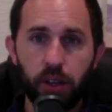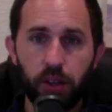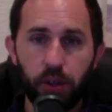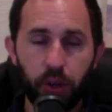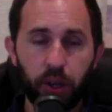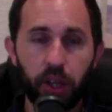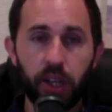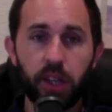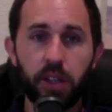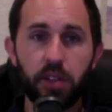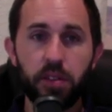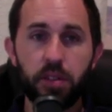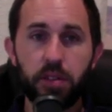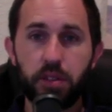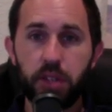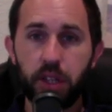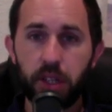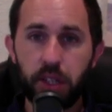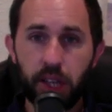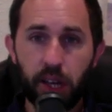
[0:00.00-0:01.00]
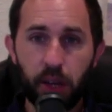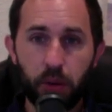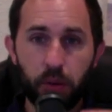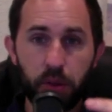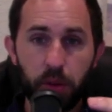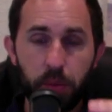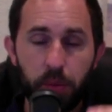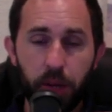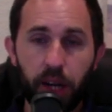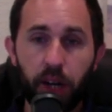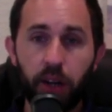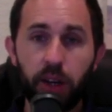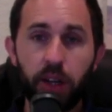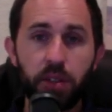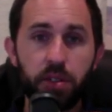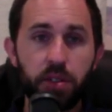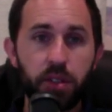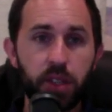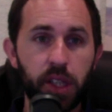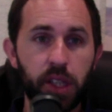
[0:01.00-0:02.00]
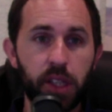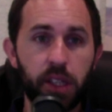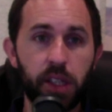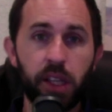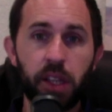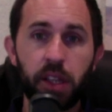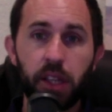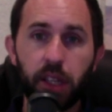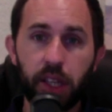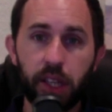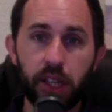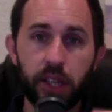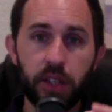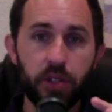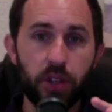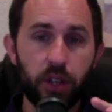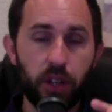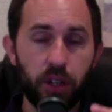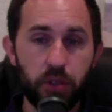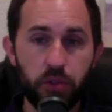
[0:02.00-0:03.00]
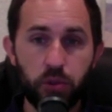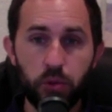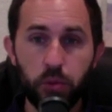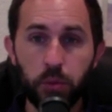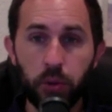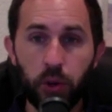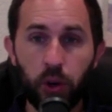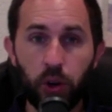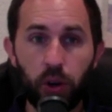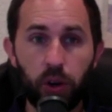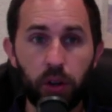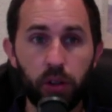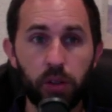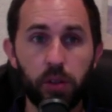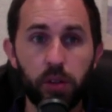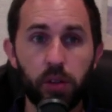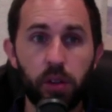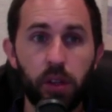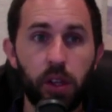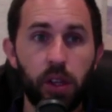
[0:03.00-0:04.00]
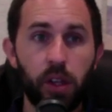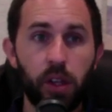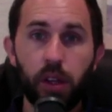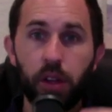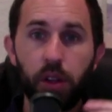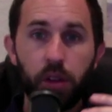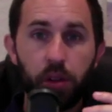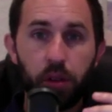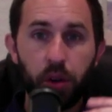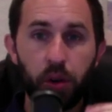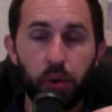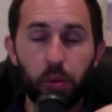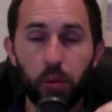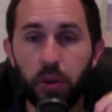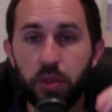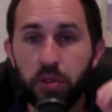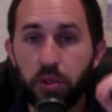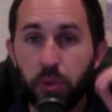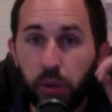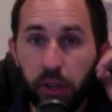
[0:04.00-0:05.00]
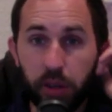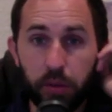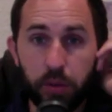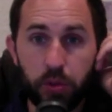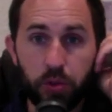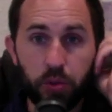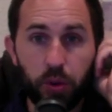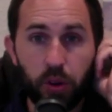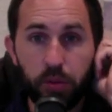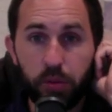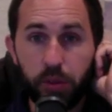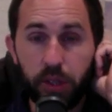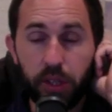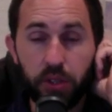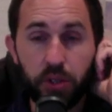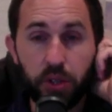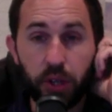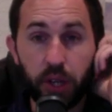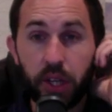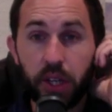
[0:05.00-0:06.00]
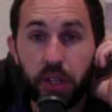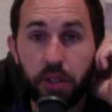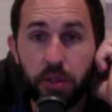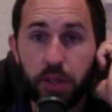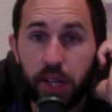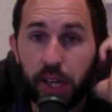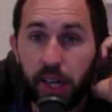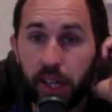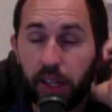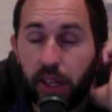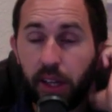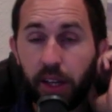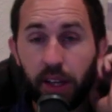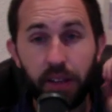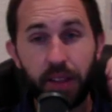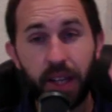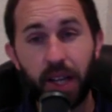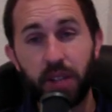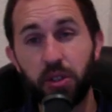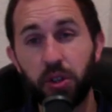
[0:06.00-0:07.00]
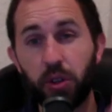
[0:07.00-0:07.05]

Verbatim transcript: You're gonna sit down with the parents and the kids on a Zoom call, you know, once a week for 12 weeks, you're gonna do that. That's